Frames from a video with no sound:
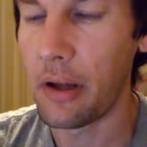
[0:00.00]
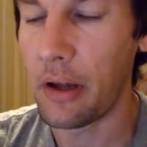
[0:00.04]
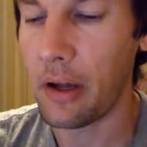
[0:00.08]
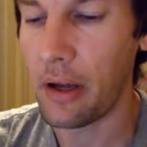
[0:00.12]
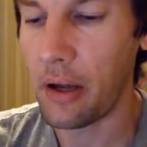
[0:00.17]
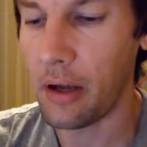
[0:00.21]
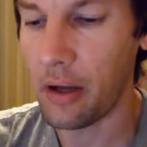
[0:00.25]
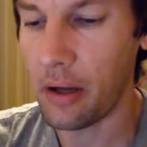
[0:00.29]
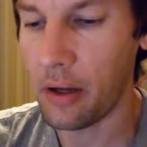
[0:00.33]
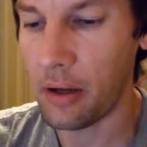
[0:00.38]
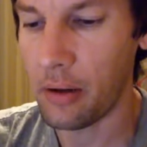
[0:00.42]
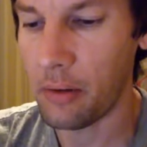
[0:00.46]

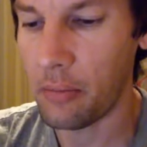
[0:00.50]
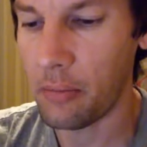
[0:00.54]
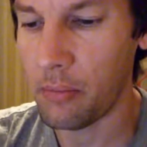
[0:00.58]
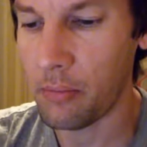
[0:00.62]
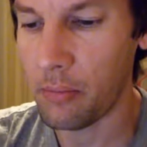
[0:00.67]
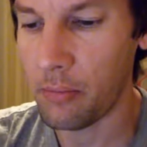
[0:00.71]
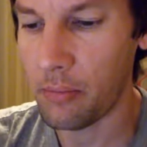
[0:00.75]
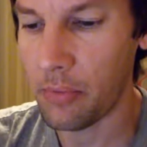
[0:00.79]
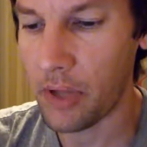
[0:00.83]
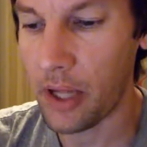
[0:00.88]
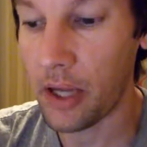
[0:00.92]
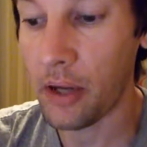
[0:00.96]

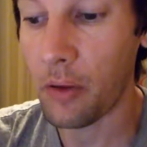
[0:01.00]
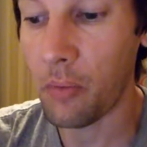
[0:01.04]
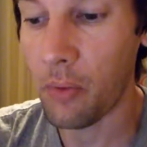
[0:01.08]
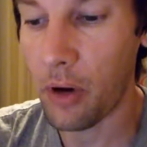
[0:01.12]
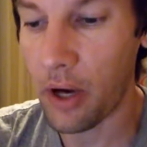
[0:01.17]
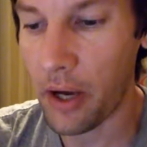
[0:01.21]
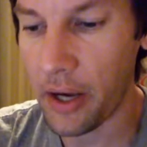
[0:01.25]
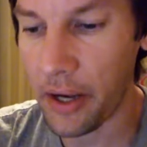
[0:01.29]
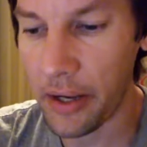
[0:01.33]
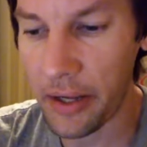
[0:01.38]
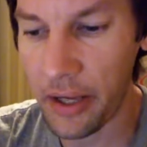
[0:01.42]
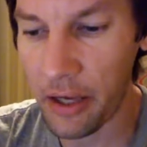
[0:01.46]
Like
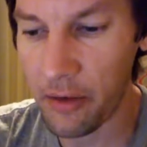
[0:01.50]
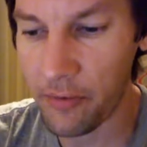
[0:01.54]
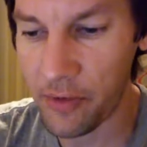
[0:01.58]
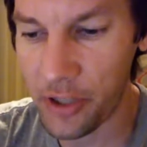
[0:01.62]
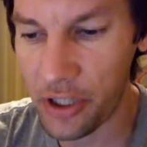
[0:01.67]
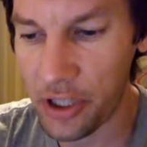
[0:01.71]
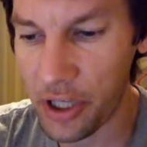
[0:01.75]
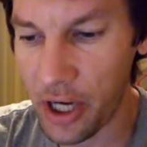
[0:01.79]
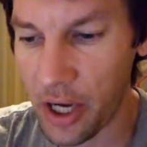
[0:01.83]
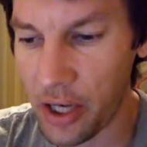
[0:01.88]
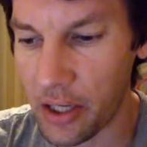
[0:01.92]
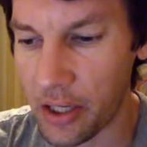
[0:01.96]
why I gave a
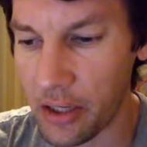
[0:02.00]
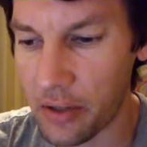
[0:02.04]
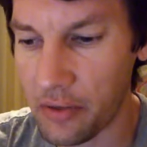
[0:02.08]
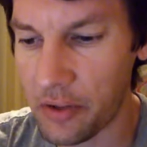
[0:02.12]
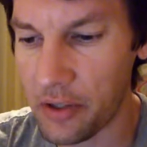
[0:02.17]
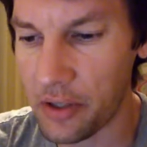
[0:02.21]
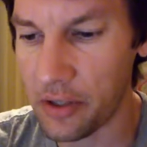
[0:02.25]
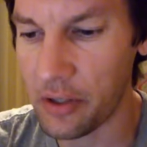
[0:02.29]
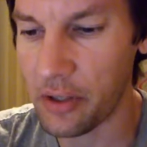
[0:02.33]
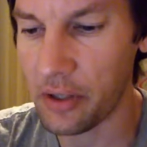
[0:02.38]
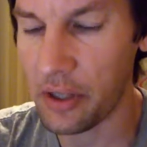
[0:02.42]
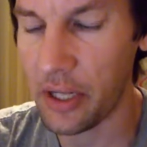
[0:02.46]
shout out
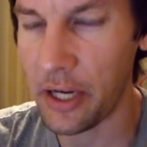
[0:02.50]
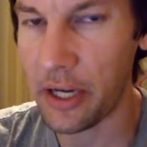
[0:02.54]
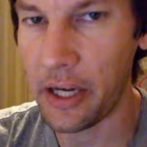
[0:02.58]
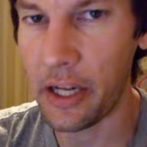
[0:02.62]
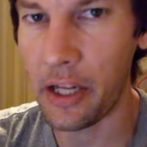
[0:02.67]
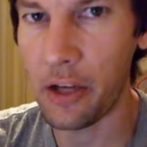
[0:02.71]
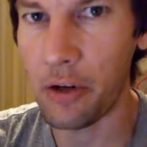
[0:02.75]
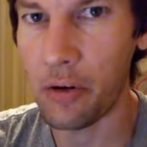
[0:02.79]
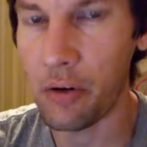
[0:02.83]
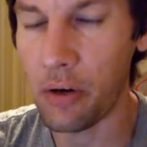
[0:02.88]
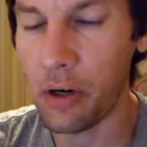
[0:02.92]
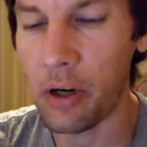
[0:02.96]
to
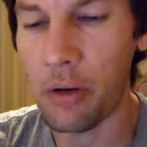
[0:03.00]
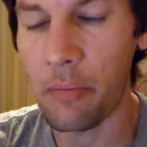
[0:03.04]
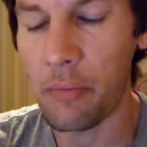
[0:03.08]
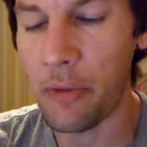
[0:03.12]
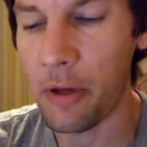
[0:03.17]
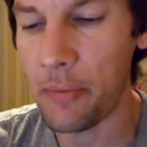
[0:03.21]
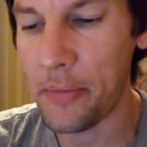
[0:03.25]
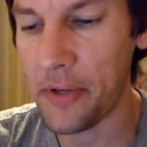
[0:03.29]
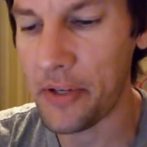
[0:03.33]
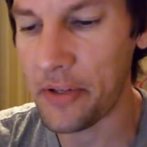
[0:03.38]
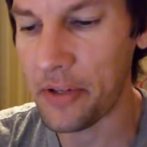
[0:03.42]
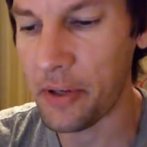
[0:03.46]
Delania Crum.
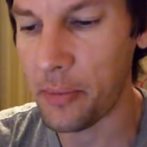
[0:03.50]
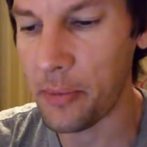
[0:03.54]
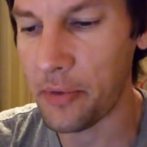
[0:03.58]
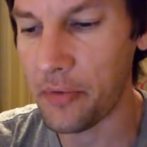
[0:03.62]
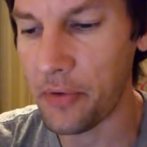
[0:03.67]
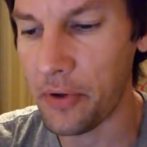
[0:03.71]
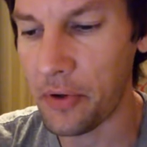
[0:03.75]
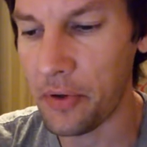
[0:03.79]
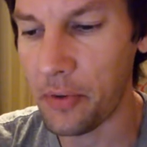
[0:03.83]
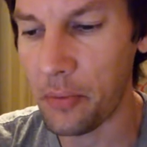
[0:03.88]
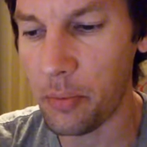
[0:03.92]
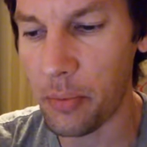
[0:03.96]
Maybe some of
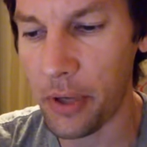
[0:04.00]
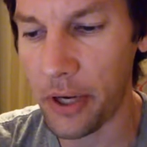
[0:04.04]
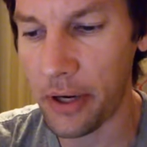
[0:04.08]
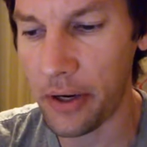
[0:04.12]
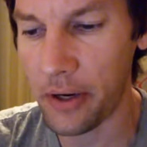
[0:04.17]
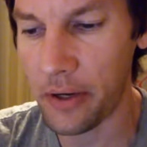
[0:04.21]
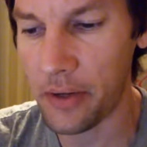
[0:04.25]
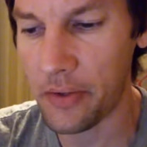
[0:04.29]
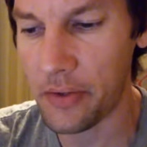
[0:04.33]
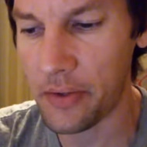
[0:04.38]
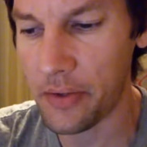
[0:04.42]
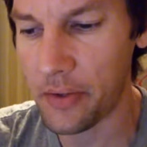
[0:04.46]
you
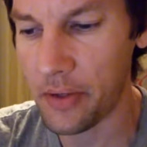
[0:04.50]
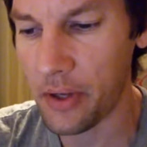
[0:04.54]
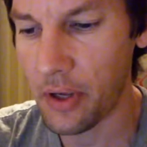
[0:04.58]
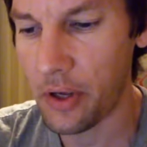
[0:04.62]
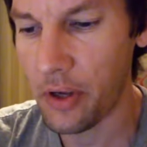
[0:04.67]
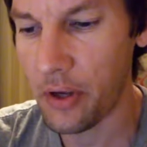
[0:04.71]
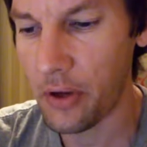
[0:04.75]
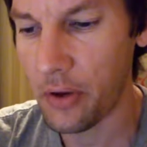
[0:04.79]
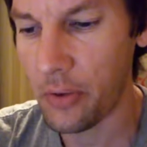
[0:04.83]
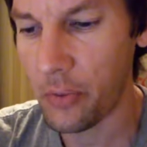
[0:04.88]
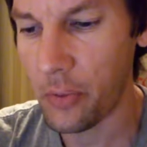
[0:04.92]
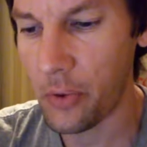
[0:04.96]
parents
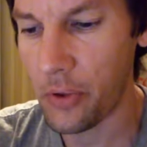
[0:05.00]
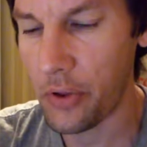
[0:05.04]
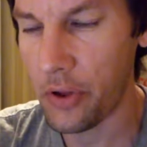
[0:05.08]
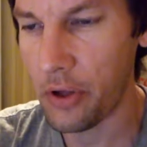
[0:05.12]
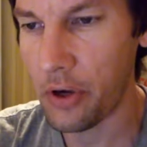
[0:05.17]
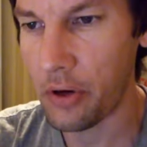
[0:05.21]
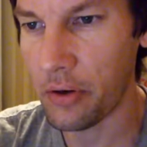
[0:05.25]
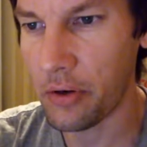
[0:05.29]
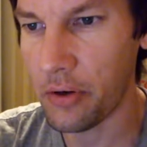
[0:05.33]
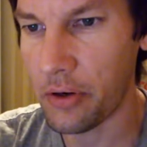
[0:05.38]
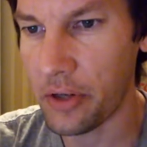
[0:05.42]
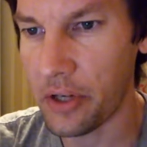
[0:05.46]
with
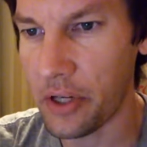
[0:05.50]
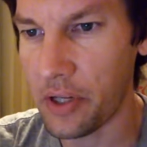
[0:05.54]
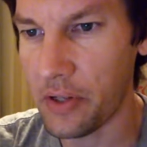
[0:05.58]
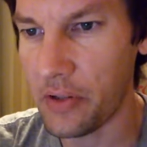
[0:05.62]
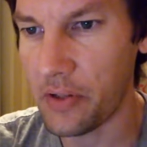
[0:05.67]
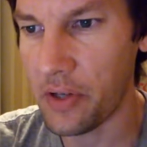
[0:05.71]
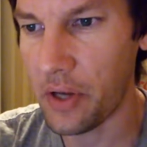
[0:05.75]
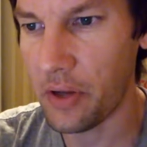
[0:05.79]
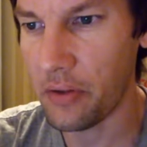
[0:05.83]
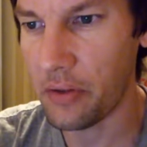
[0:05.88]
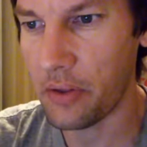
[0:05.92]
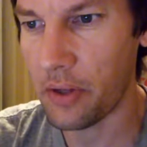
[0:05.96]
younger
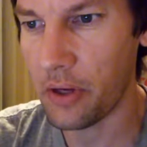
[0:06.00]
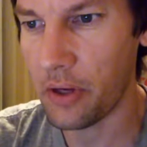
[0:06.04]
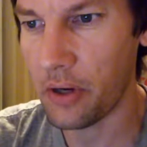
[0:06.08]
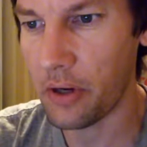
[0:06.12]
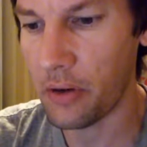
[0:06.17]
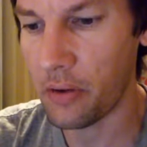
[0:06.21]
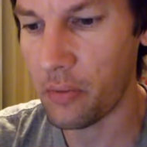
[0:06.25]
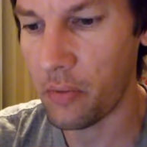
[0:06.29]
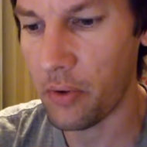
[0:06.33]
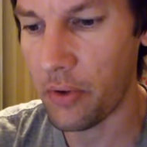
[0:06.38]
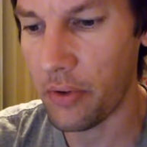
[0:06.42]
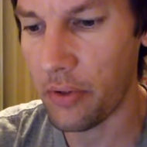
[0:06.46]
kids out
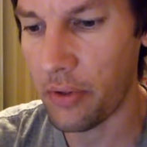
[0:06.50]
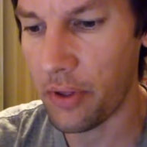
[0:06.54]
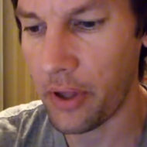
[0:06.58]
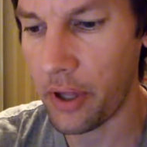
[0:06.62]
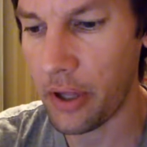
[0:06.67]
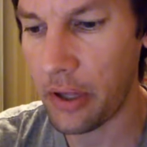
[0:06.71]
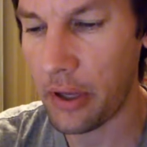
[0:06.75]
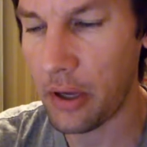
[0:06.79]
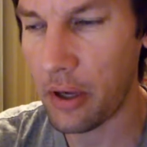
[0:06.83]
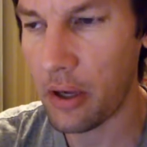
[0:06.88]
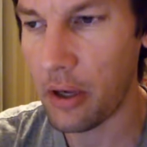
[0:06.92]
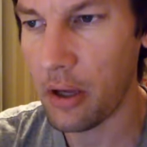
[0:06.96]
there will
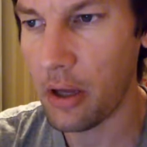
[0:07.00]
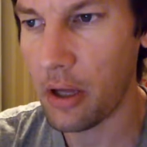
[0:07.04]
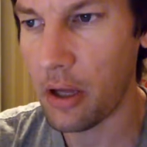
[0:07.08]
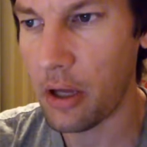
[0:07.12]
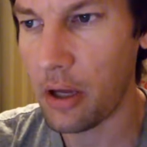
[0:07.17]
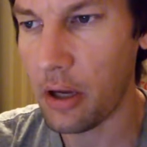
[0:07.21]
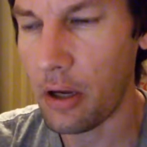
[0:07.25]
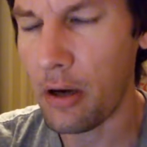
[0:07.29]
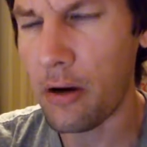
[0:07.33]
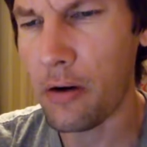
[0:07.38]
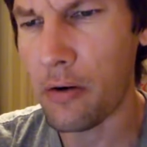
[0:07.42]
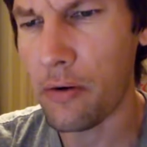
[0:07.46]
think,
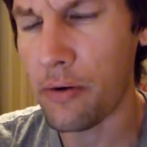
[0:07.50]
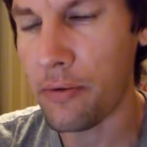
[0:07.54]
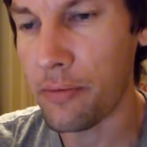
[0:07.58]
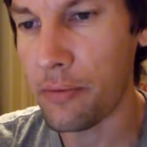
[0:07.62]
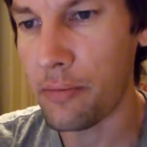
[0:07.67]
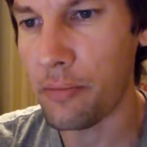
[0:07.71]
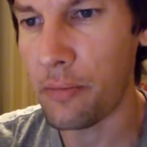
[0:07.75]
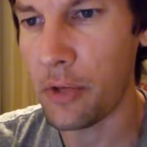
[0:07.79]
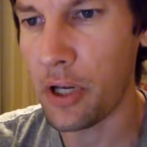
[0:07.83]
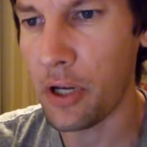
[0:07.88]
oh,